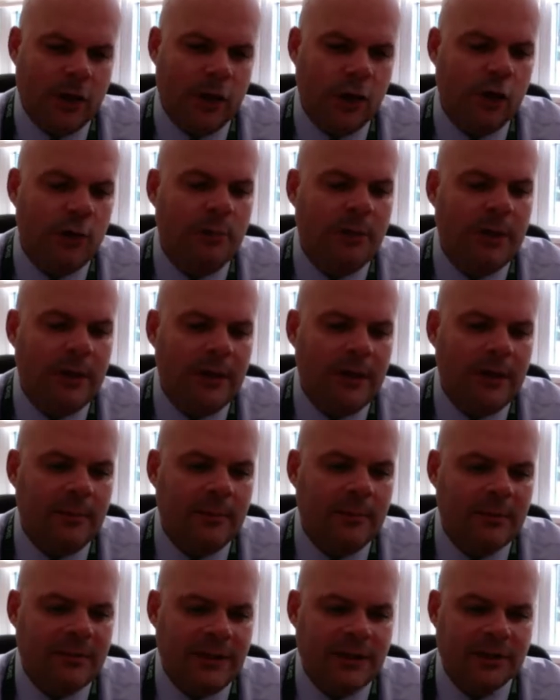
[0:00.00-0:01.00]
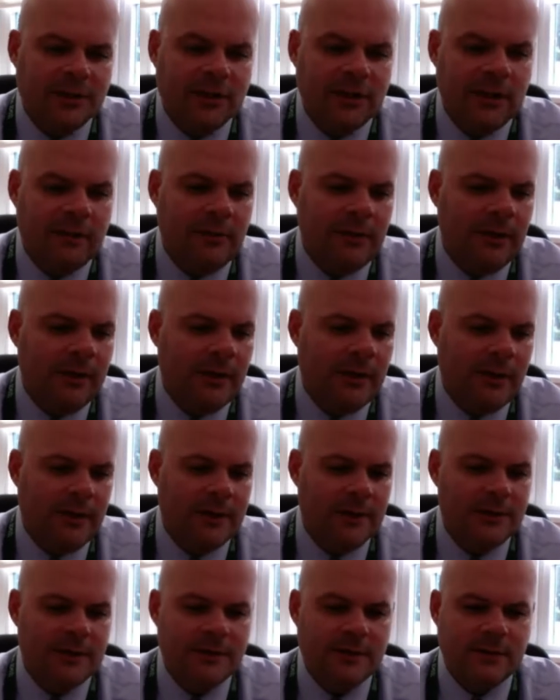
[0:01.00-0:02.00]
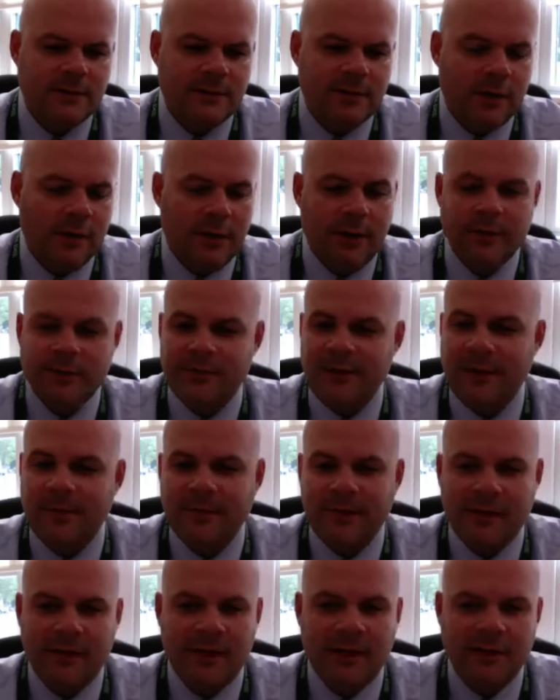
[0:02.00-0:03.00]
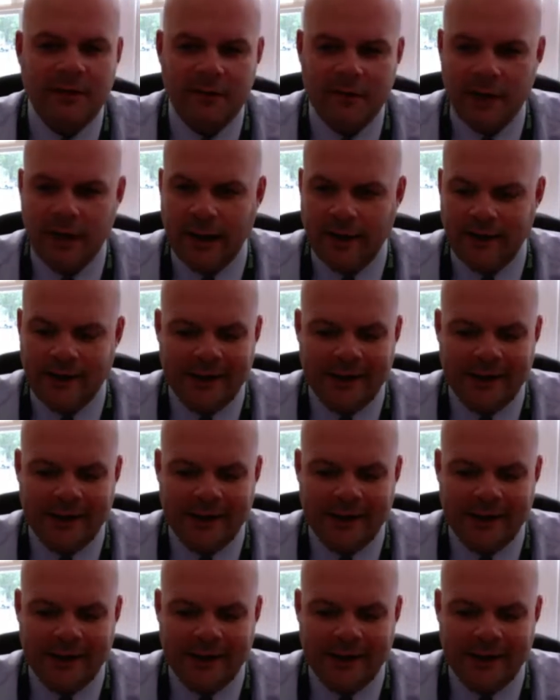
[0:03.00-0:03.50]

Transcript: could be potentially because, they slept in, they forgot.